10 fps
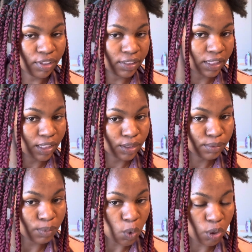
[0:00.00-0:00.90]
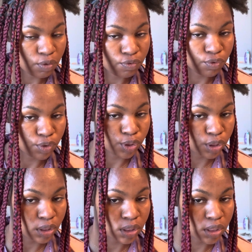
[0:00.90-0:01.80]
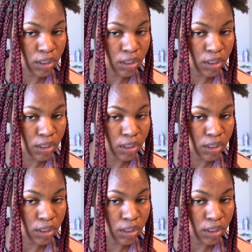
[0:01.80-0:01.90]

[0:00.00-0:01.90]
it's kind of small at the front.